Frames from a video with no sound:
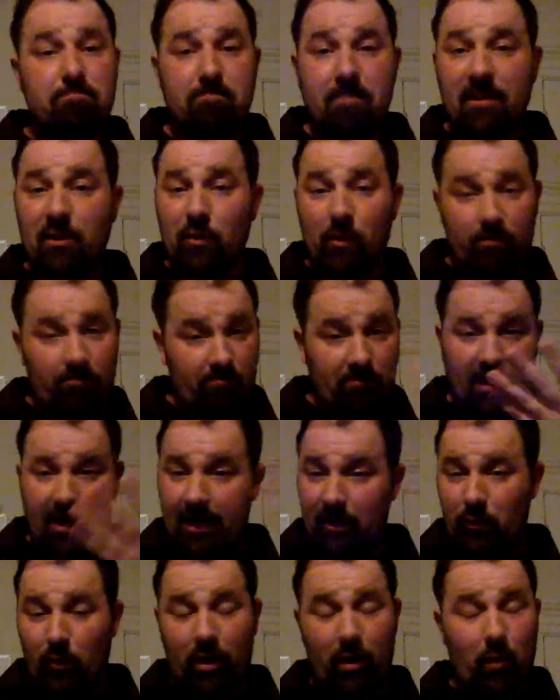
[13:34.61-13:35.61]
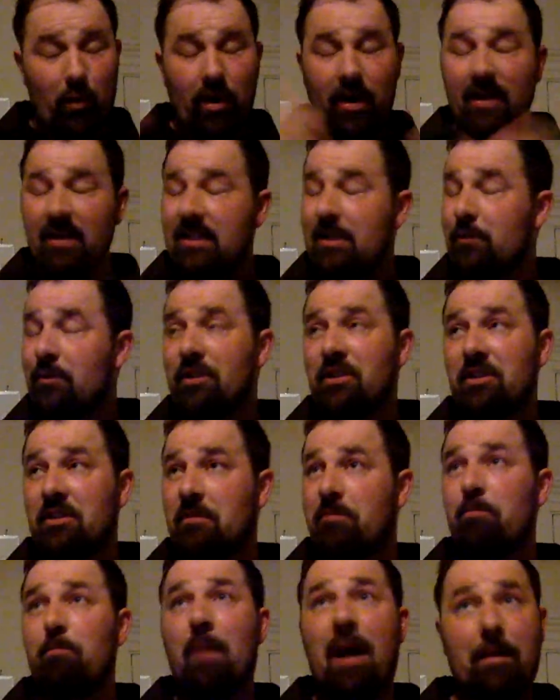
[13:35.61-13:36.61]
It is what it was. It
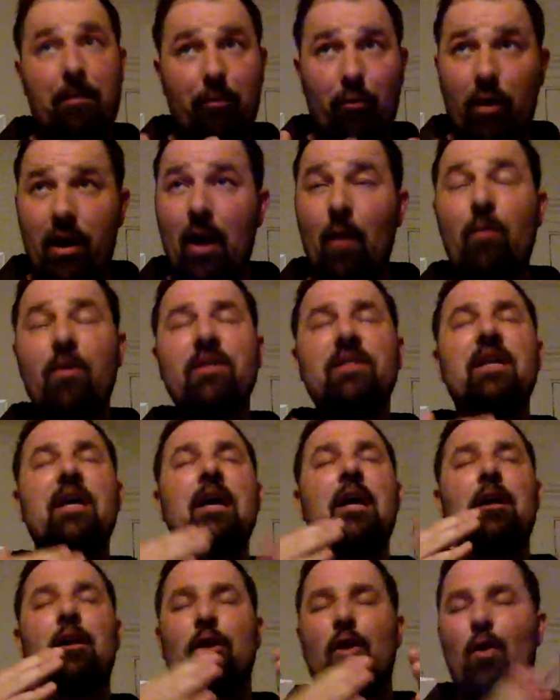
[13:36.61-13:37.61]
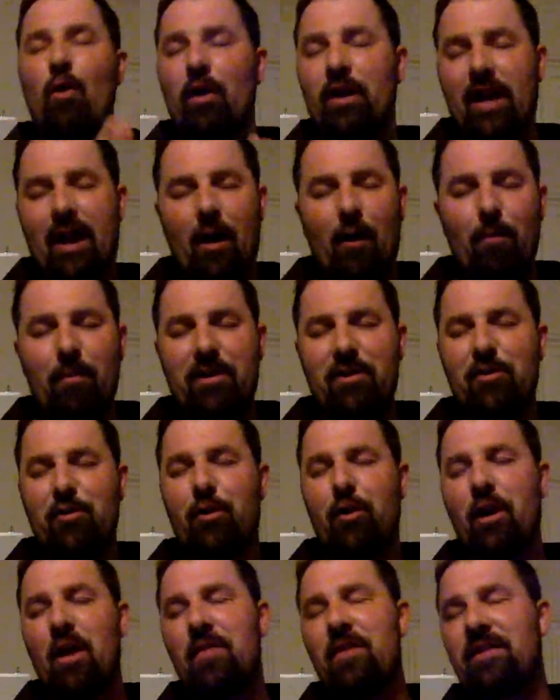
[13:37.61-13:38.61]
was, my prayer was, Lord, help me do
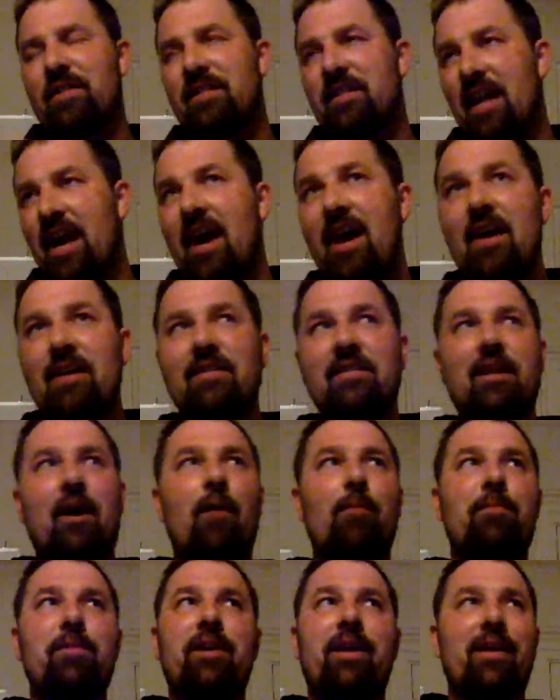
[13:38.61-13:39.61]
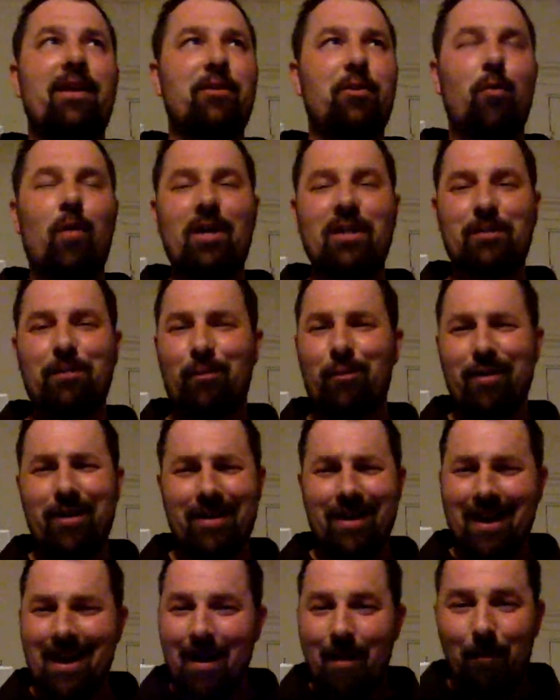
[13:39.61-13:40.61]
good on this test. Help me get into West Point.